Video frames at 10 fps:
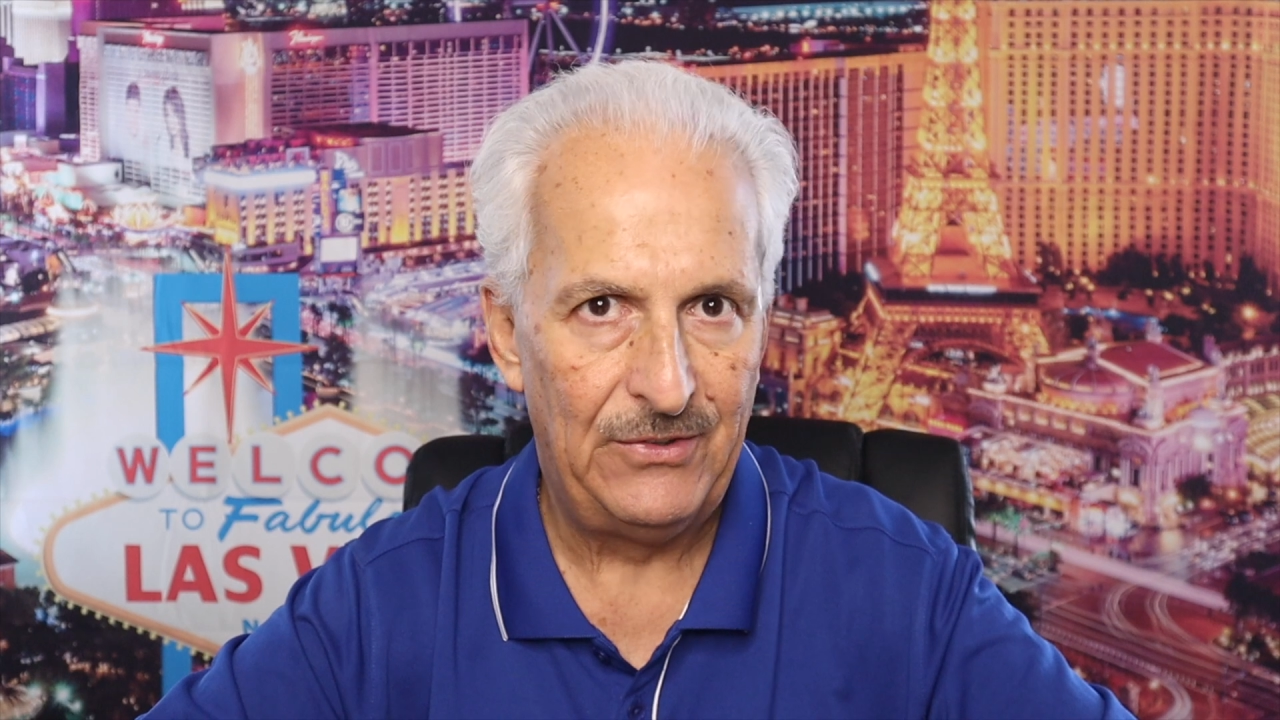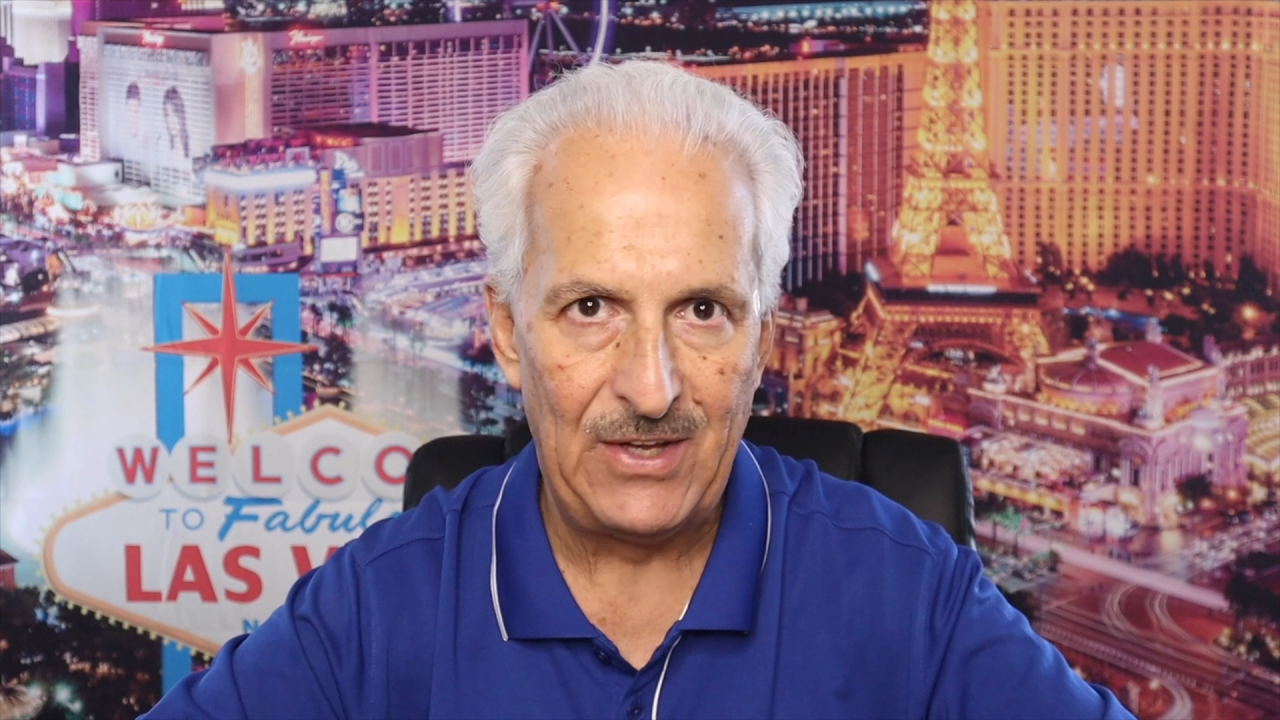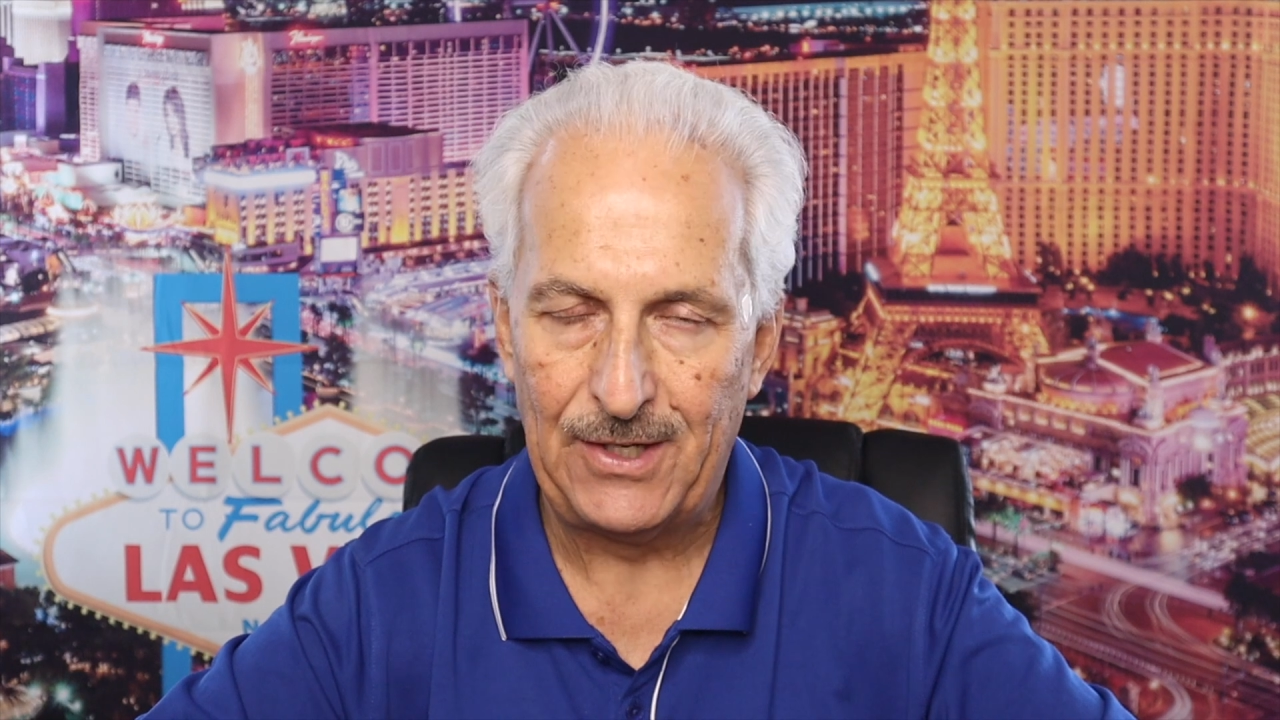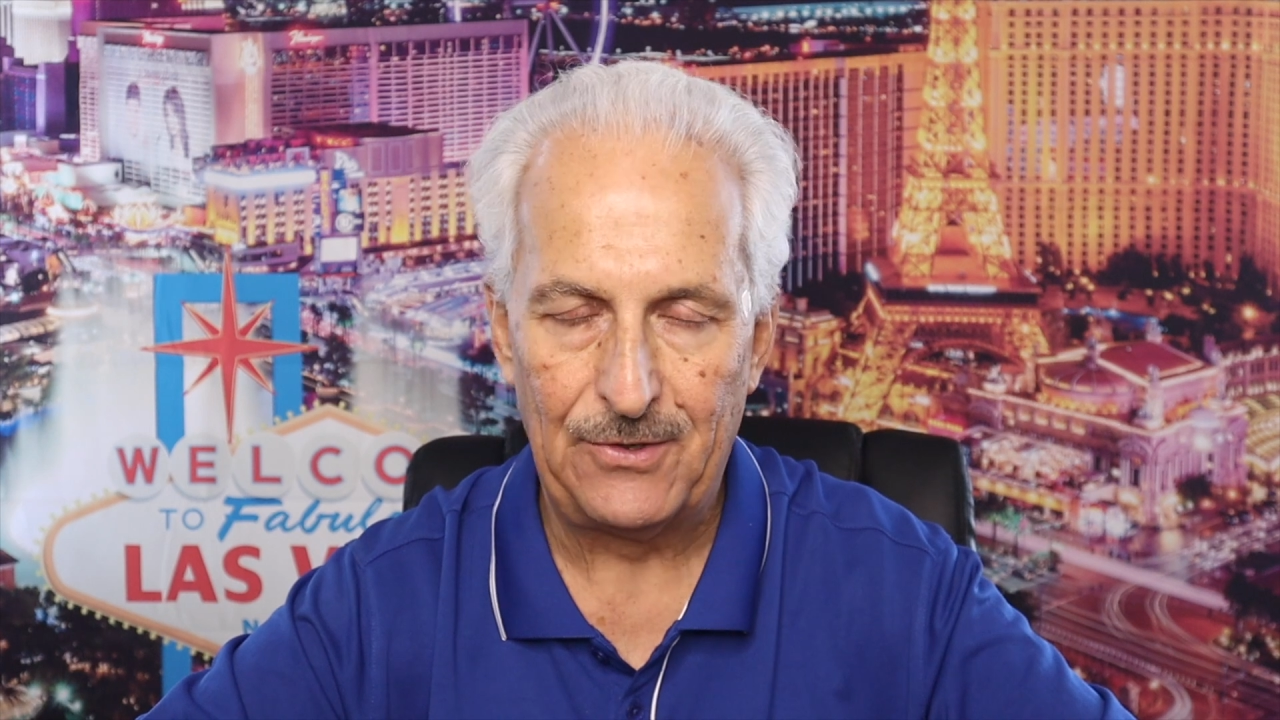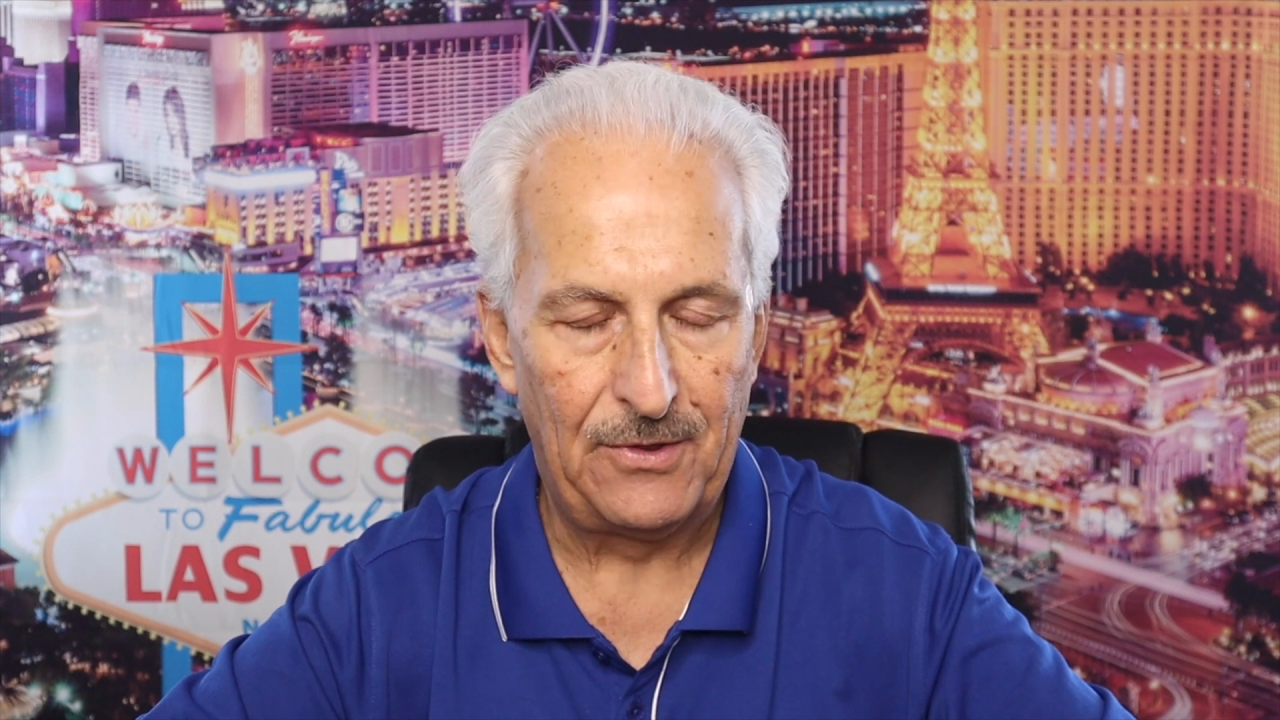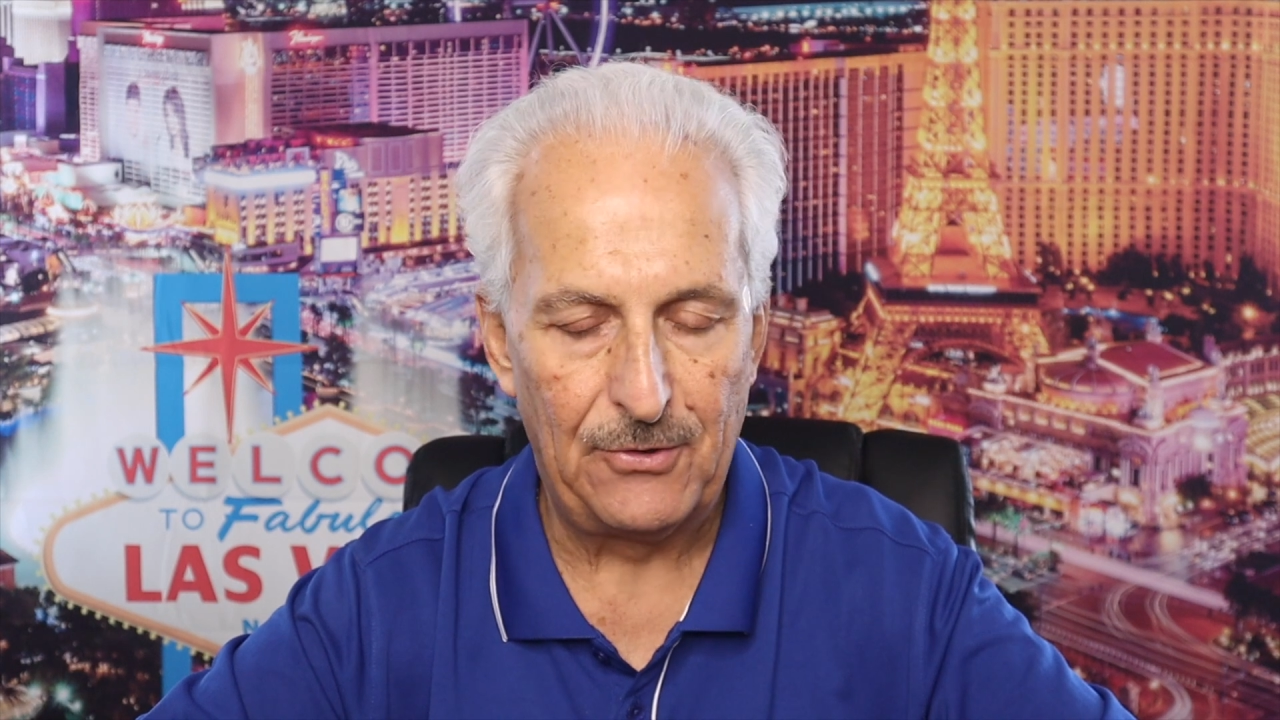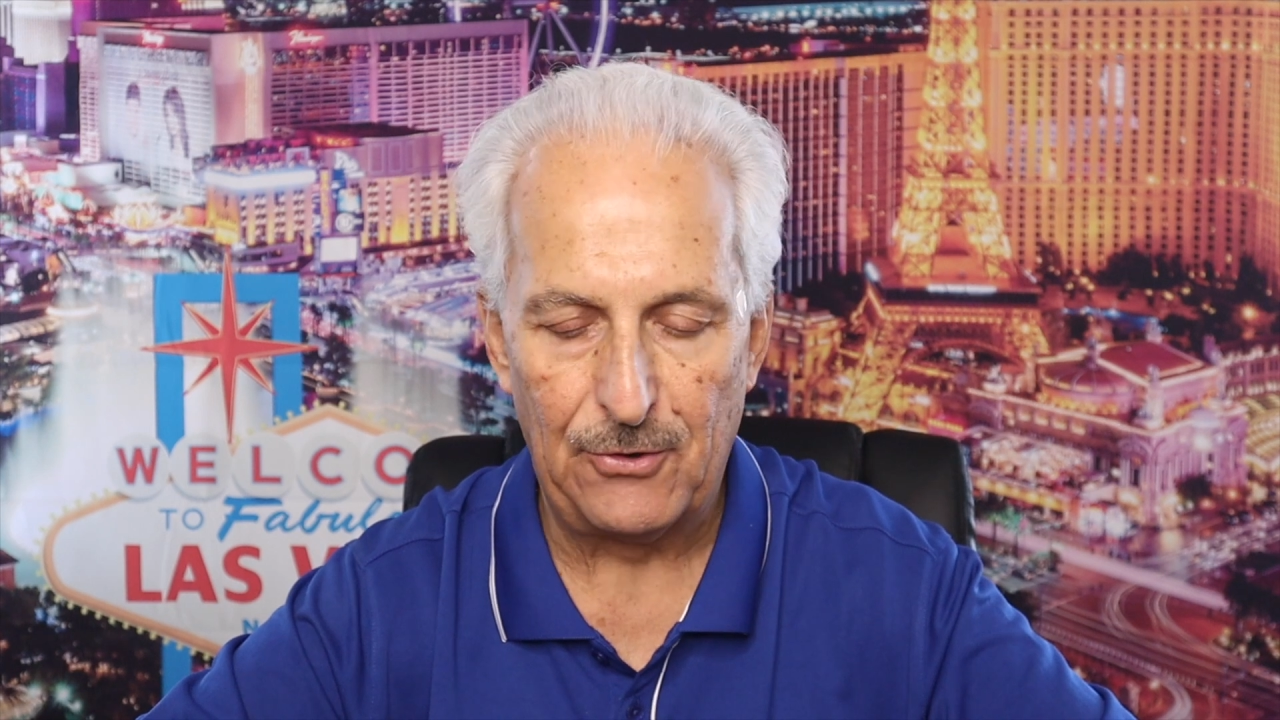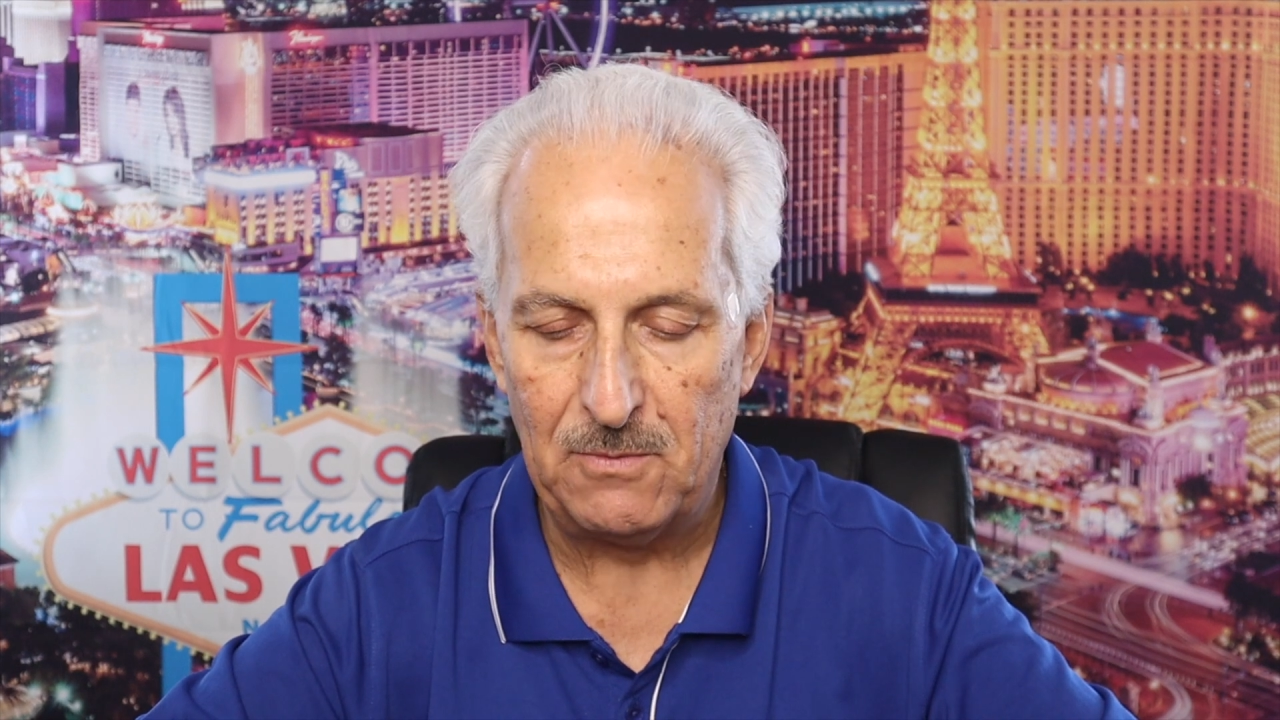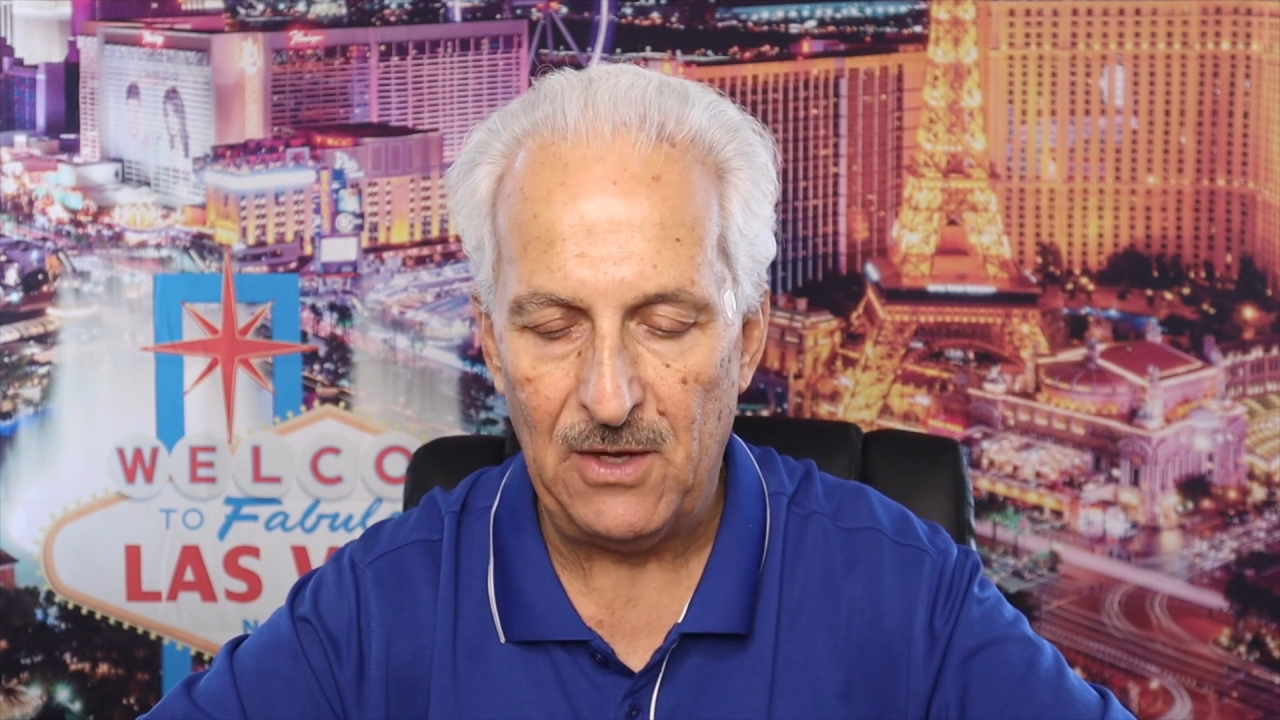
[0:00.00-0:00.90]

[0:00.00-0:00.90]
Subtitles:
second or third